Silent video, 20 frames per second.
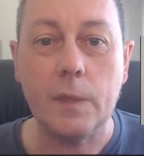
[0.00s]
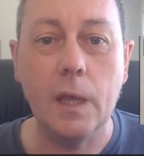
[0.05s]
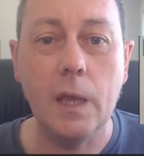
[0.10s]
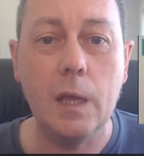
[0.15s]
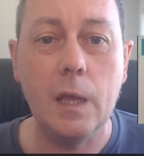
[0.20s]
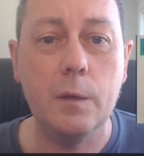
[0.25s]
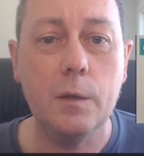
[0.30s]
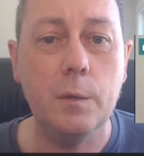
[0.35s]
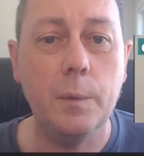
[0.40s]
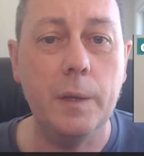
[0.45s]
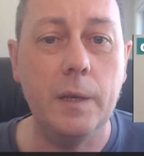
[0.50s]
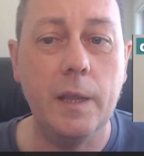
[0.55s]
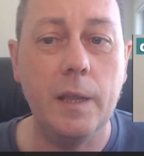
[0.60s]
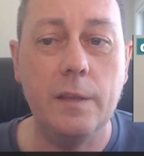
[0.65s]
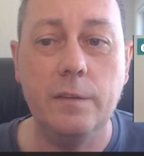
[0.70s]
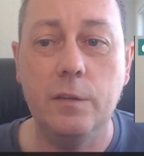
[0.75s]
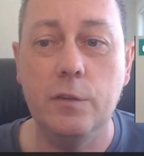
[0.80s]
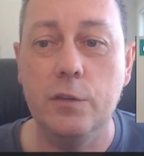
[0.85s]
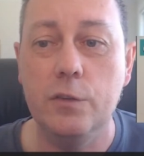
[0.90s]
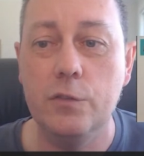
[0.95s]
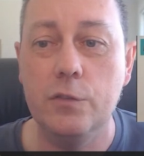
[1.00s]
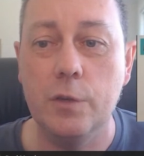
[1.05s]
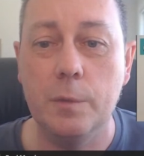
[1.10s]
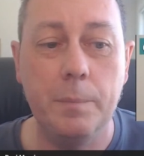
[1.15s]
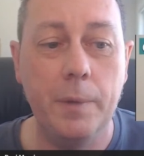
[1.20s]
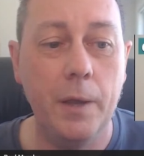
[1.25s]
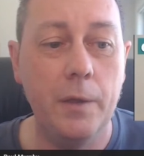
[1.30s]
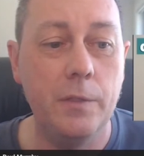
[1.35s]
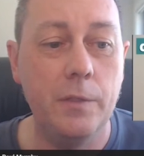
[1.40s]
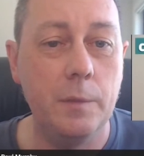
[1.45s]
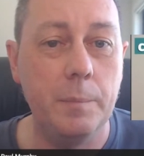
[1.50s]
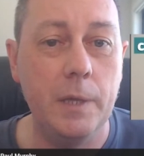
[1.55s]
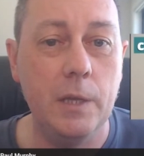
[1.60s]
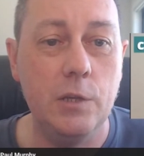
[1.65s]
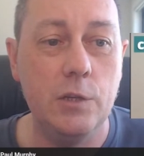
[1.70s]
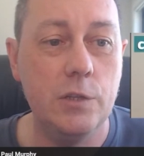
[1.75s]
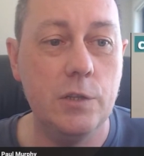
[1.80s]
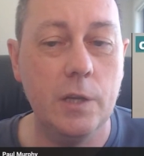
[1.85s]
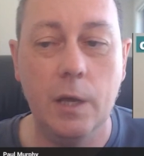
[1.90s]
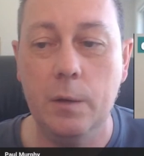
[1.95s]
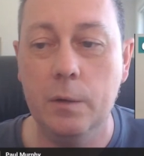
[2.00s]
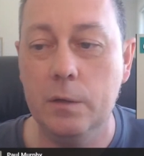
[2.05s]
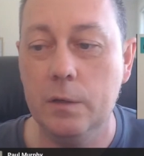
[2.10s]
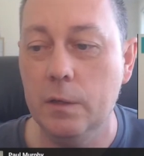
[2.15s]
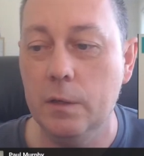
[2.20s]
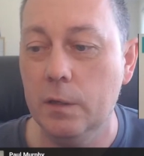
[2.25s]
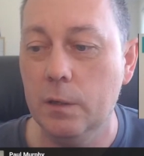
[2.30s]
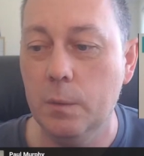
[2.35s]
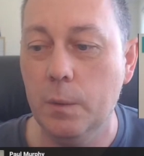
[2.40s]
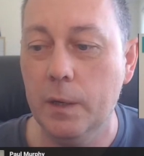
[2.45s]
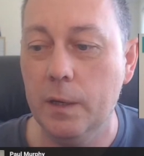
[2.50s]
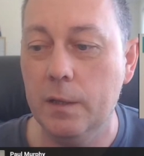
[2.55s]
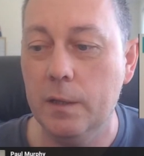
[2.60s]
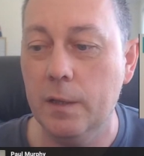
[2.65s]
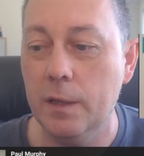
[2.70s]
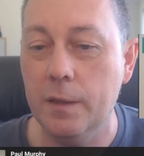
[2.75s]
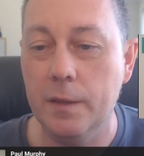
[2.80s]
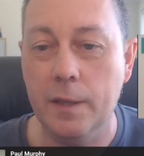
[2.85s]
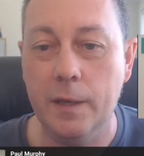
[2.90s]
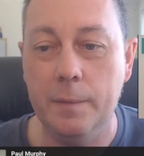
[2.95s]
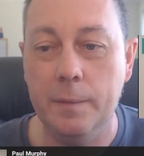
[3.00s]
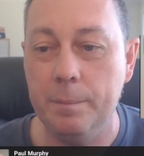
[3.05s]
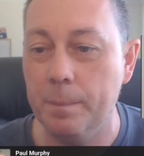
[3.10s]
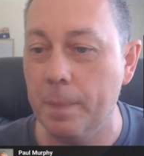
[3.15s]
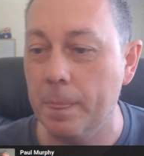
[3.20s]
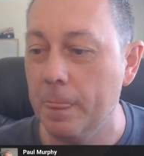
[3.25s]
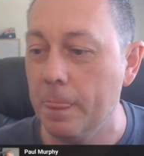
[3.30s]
Quite nice to just jump out in the beach. I quite like that.